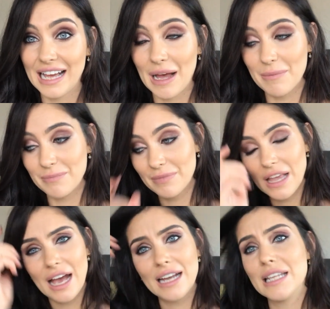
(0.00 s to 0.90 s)
and
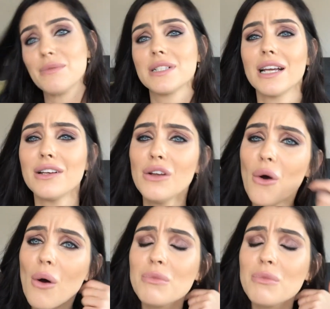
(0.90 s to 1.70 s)
he was like, no,